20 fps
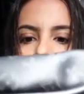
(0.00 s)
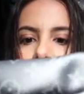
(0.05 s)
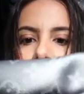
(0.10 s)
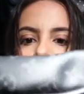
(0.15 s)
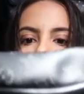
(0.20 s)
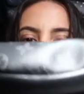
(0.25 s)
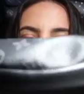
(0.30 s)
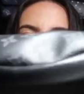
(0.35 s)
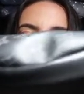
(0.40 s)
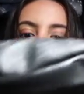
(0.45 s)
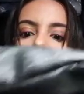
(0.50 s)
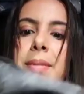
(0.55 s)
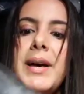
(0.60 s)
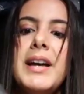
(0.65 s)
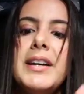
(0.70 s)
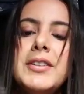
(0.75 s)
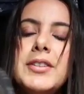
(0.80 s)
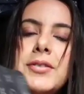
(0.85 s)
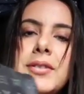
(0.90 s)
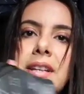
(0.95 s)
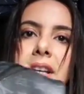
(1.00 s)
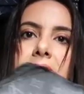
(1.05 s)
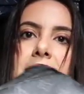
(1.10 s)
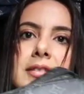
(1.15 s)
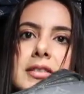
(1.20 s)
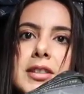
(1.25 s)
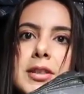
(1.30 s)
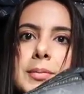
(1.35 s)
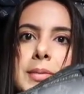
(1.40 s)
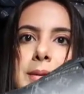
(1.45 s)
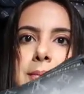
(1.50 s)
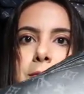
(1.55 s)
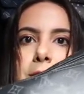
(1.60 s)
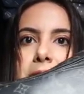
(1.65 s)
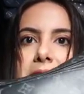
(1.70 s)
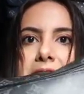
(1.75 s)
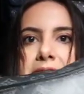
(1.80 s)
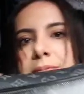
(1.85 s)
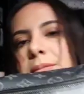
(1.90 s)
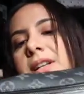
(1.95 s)
there. In the back you can a little bit
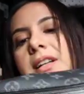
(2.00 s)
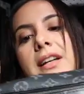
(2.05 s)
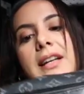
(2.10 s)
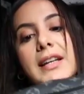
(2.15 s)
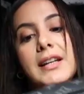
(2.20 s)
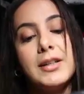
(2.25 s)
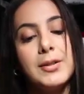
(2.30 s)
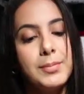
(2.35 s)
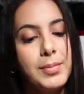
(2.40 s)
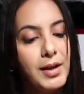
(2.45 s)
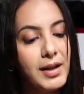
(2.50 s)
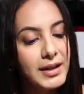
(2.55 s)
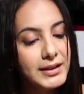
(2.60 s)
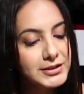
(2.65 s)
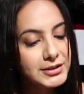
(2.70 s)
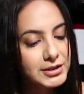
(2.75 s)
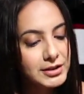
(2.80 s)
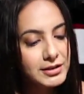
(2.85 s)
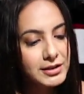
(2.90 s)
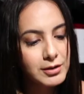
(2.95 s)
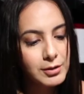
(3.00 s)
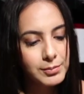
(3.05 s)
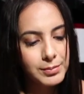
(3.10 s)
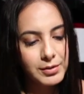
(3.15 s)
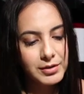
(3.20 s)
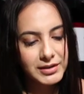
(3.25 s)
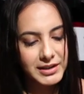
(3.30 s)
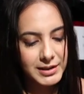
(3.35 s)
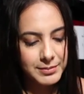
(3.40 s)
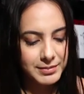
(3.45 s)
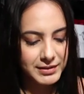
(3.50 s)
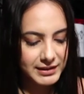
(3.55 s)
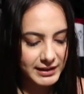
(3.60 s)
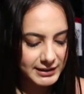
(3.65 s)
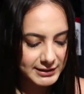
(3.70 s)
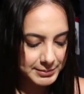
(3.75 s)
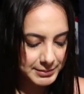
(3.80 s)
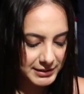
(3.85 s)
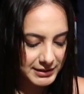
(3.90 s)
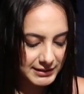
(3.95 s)
more because my AirPods are a little bulky, but
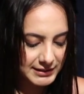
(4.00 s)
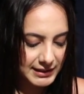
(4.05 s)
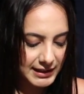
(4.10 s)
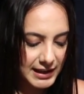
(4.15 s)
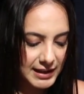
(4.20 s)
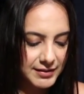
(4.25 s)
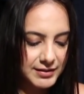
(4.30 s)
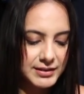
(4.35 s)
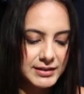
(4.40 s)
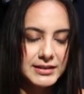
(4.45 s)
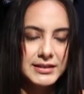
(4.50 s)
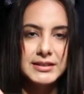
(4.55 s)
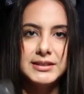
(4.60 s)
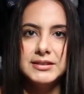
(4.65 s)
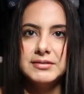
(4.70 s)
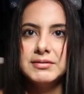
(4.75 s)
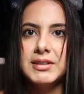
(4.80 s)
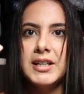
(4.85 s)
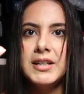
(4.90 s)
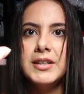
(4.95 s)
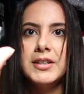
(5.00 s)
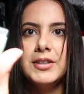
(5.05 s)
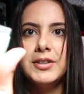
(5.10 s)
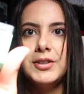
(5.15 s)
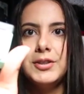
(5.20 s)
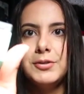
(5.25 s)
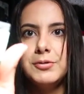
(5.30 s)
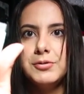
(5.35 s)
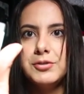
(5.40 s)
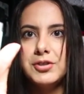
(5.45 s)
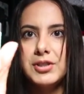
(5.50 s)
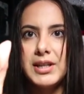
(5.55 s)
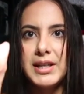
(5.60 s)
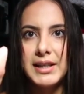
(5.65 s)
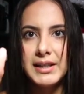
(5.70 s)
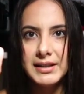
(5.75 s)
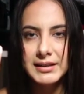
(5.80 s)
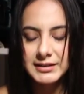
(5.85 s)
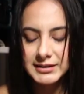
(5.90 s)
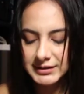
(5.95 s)
that's because I have it in this huge
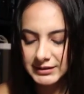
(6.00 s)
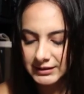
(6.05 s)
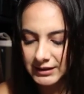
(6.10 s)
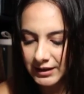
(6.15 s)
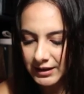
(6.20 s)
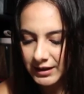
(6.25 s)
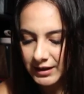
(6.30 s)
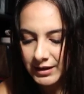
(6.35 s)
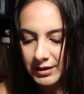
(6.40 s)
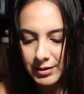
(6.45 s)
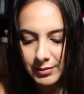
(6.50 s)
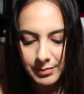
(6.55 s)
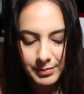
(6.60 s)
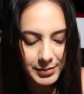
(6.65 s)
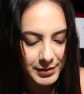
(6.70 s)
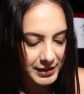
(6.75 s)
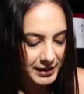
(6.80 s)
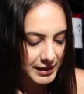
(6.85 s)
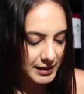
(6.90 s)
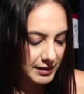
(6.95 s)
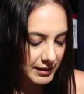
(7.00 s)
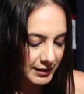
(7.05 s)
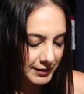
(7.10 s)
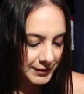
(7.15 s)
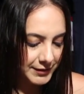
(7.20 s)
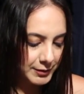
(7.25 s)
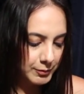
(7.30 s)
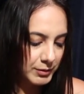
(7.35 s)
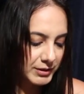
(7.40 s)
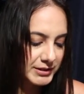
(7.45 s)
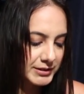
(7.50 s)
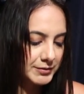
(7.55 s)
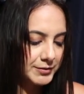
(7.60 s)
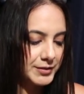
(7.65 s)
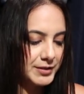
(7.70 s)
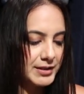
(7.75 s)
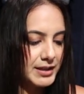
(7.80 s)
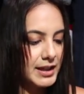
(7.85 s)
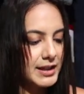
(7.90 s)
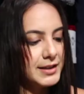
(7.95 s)
case. But if it wasn't
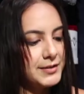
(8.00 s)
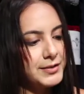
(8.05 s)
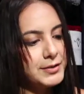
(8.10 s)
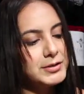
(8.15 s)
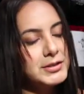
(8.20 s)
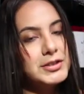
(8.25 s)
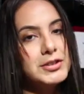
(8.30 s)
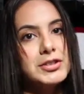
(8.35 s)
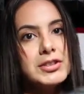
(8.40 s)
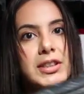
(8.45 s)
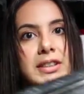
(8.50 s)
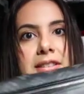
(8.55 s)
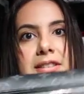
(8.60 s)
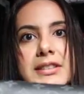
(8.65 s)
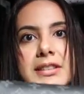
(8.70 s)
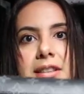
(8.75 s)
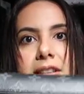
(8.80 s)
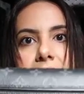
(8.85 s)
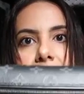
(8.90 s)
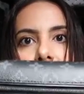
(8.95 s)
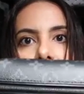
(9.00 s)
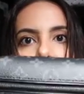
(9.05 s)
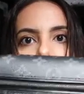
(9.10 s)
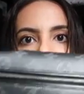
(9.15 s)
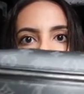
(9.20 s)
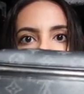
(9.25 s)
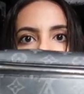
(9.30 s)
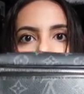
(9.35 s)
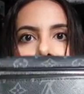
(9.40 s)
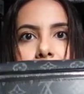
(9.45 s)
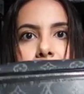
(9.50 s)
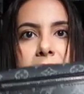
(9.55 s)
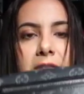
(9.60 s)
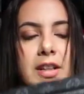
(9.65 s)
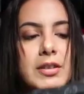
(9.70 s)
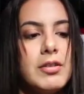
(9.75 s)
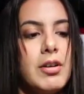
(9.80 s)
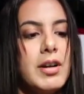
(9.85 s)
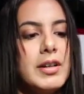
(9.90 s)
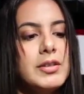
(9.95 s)
for that, if it was just the
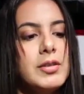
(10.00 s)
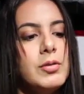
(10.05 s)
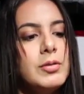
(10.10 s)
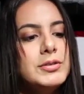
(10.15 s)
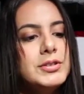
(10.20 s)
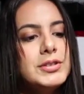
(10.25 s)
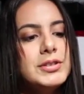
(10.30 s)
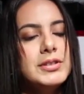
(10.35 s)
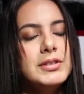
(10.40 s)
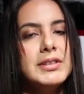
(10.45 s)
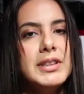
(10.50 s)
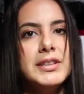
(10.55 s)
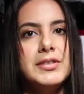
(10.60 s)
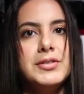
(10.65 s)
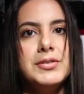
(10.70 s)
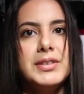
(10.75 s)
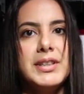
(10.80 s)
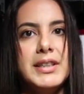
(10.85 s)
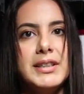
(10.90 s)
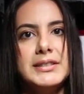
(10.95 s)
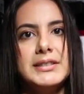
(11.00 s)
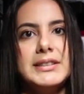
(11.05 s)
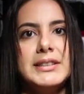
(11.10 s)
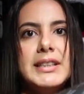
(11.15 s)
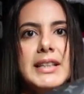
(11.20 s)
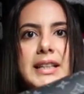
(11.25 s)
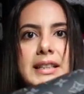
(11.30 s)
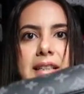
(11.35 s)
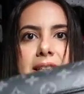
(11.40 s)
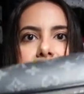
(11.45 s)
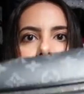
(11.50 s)
card holder, then you can't see any